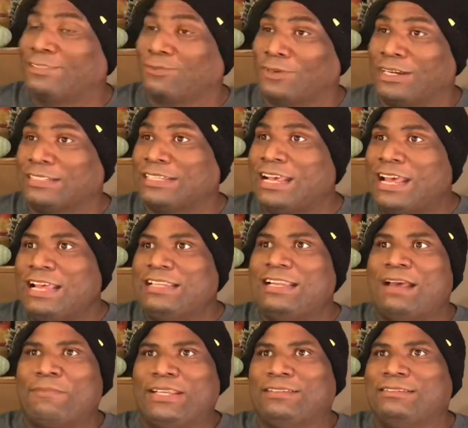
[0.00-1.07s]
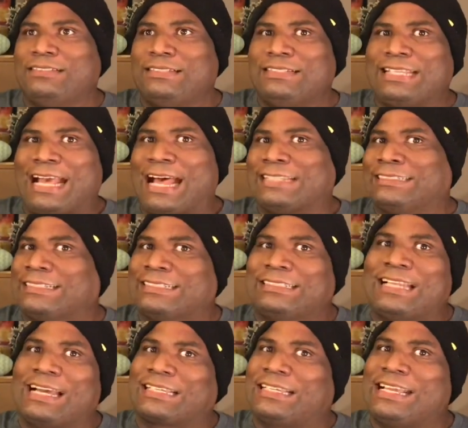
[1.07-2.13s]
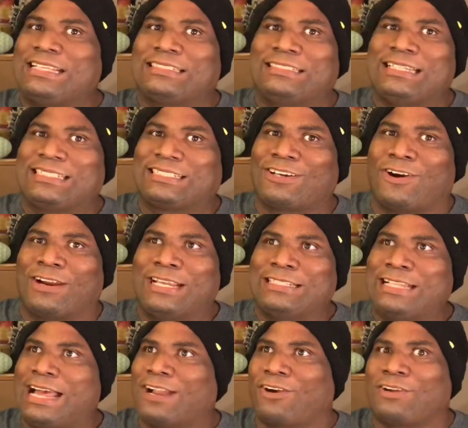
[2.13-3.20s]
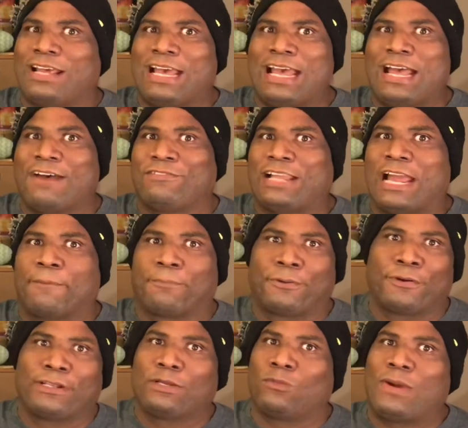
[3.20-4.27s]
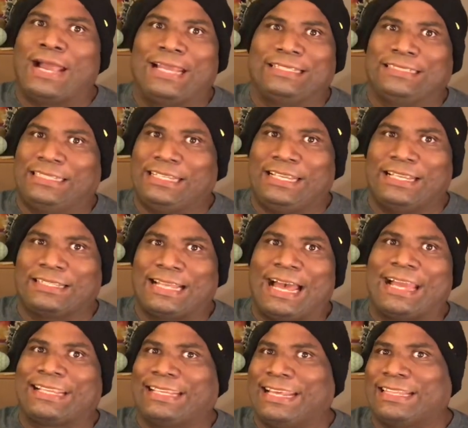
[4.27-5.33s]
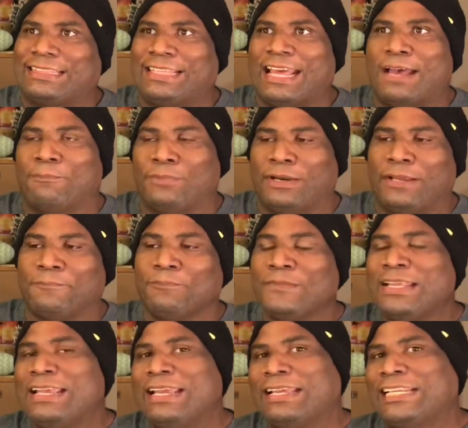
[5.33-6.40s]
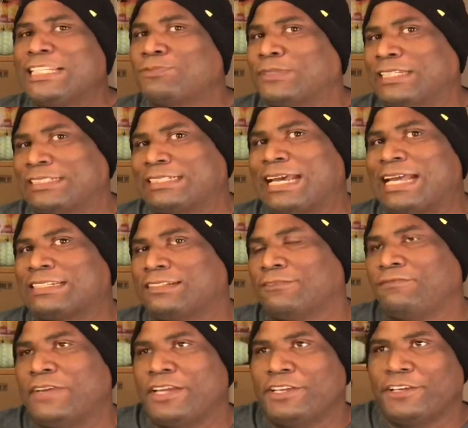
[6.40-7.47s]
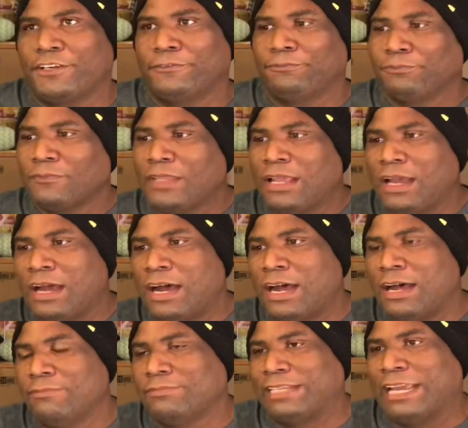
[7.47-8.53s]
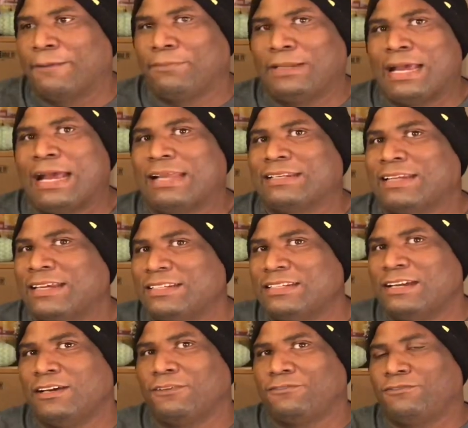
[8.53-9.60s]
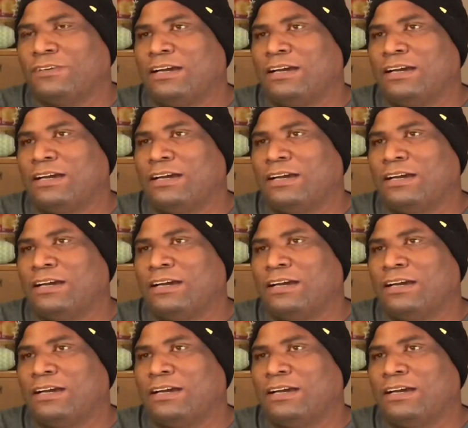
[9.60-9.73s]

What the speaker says: was. I mean, Godzilla's not King Caesar. He's not going to have like pearly white teeth. I get that. But at least with this Godzilla figure, they applied enough